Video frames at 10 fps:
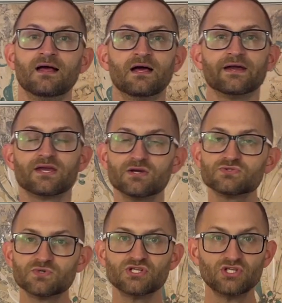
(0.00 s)
Here's
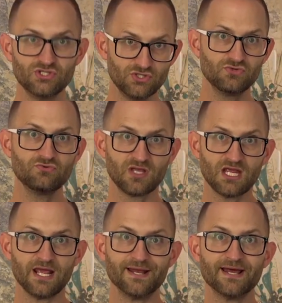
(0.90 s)
what you
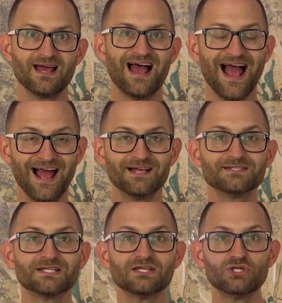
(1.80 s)
need
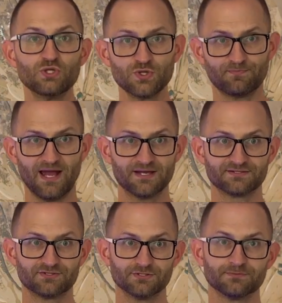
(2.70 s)
as a youth
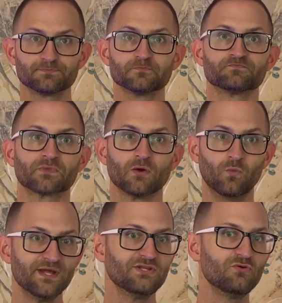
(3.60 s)
pastor
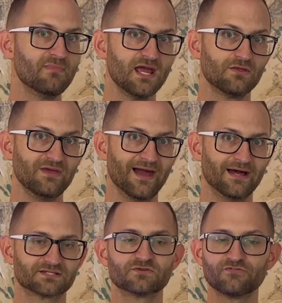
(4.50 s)
when you make the
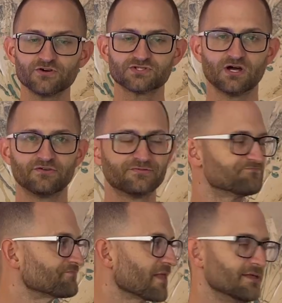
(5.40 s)
ask. First off,
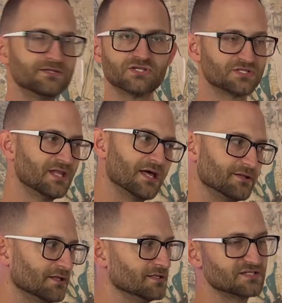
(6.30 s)
and this is not on
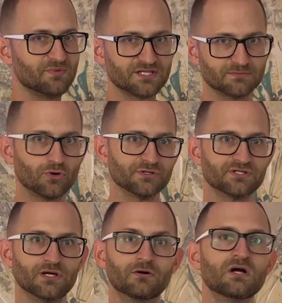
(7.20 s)
the list, but it's important to
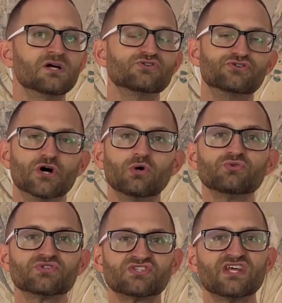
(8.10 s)
know,
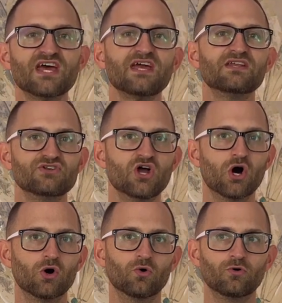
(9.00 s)
don't say
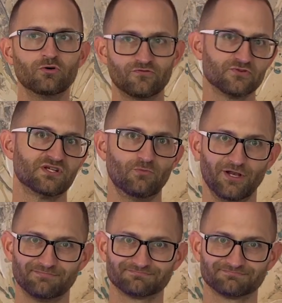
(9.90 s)
no for someone.